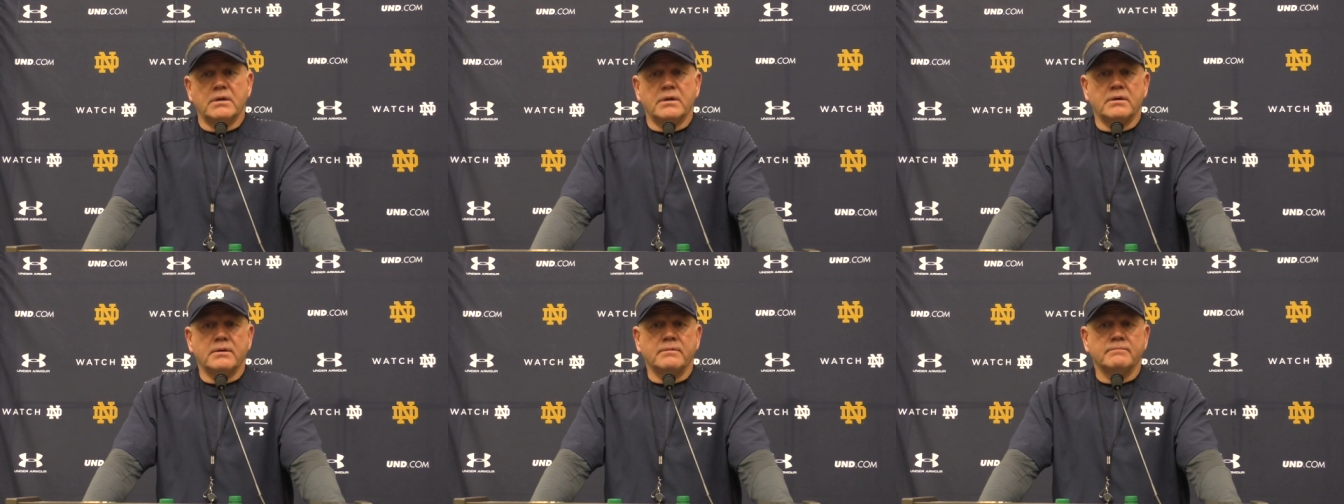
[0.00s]

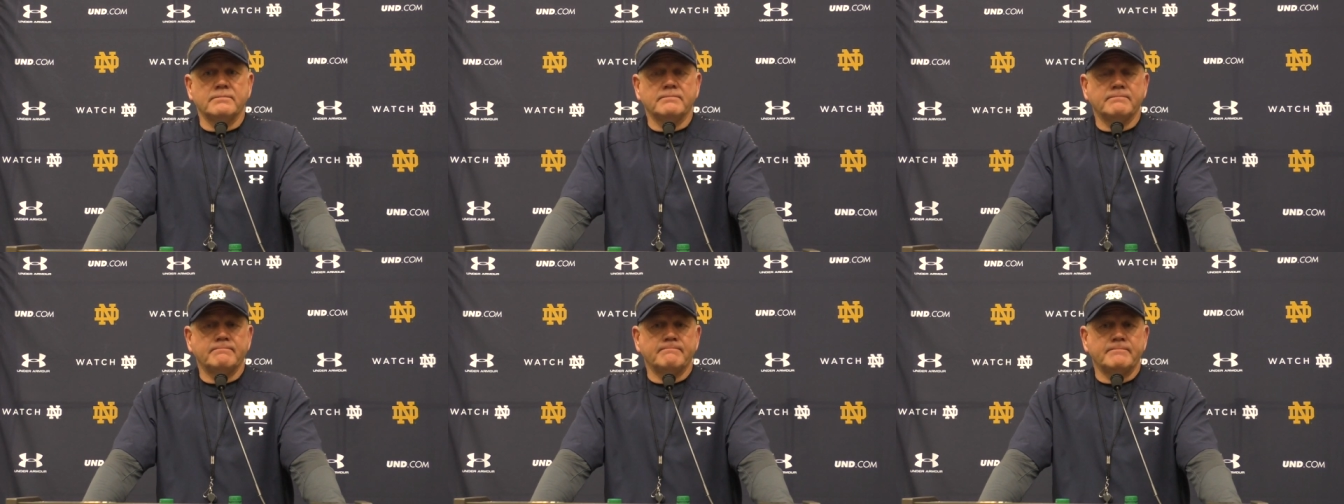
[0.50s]

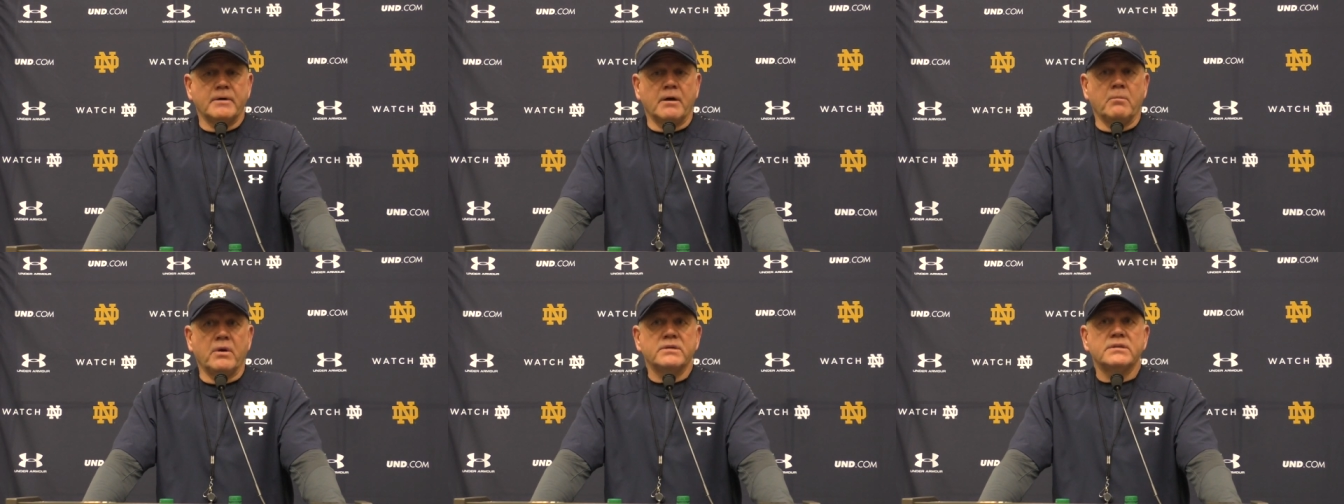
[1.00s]
um,
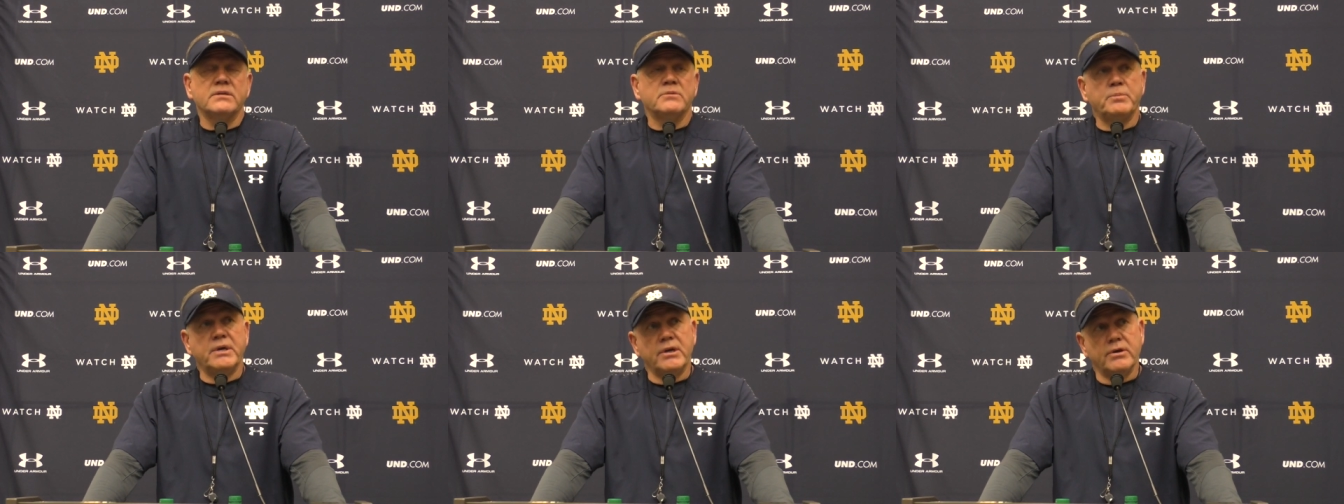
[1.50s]
amongst his
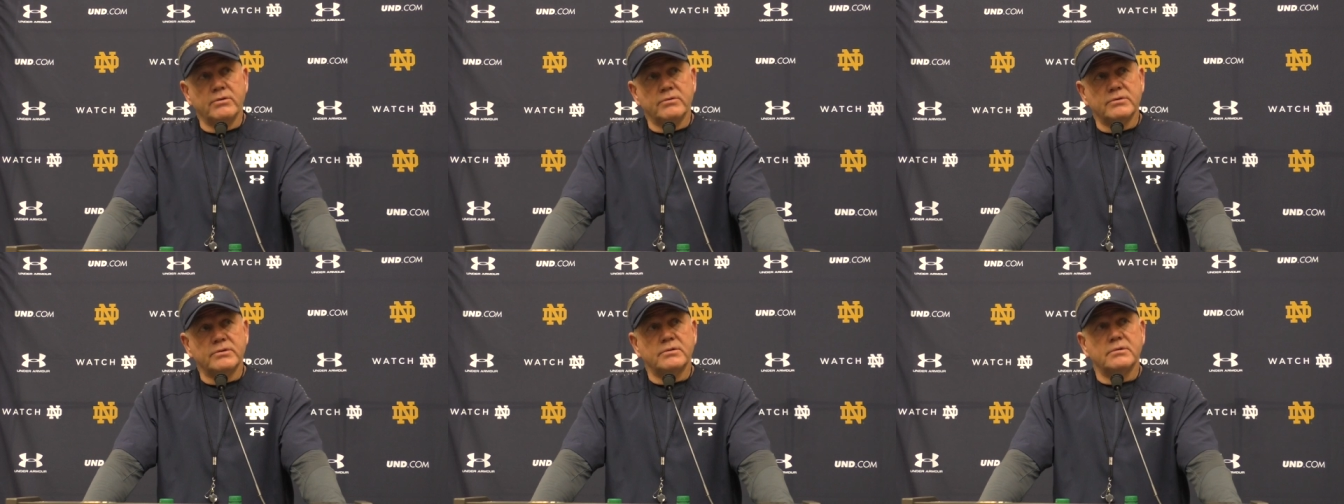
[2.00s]

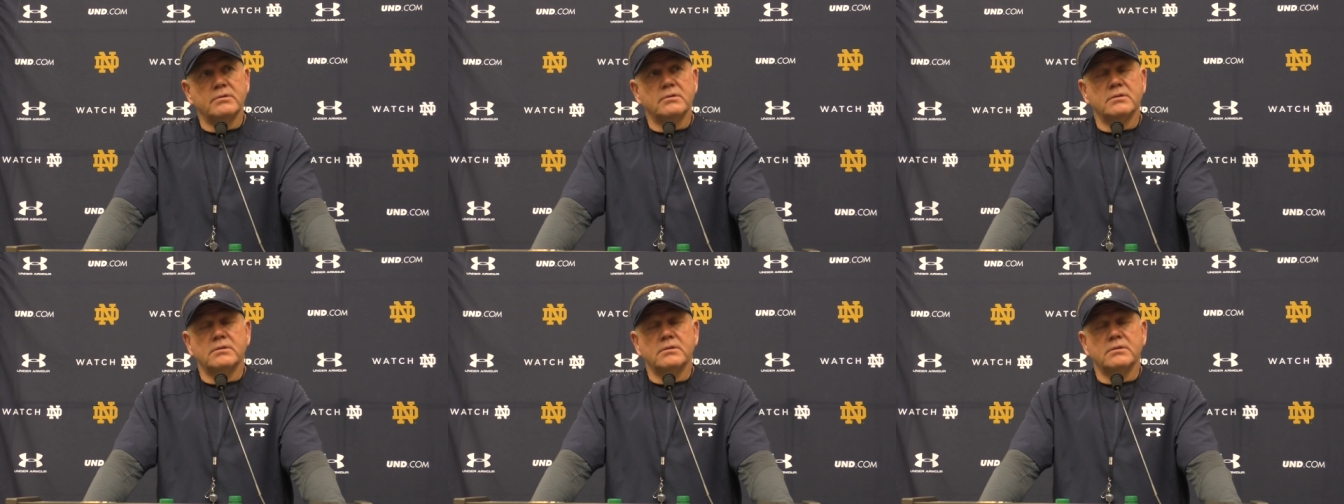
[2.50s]
peers.